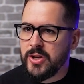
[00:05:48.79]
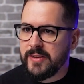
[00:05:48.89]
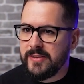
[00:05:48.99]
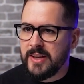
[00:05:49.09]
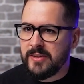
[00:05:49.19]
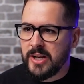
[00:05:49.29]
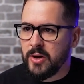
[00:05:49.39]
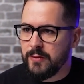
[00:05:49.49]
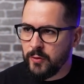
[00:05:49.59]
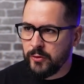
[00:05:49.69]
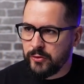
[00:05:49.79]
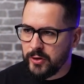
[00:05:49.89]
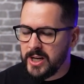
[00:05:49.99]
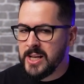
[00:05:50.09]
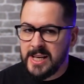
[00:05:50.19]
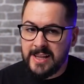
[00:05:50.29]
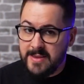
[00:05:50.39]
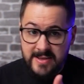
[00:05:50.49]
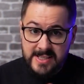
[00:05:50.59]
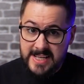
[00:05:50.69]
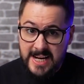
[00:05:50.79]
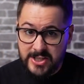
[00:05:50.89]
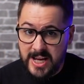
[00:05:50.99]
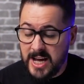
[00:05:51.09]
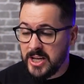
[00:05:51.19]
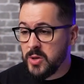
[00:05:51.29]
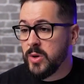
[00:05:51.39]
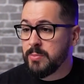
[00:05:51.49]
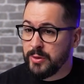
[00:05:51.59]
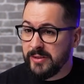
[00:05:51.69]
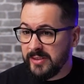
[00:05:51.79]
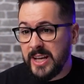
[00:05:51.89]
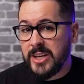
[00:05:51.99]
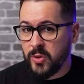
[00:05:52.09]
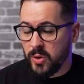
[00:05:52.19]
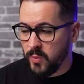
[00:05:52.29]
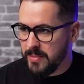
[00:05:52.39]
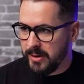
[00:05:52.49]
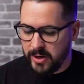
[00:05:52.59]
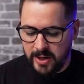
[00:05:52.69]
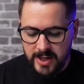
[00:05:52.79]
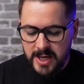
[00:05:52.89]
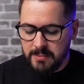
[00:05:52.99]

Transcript: you can see it's going to go full screen. This is actually how you would present your webinar.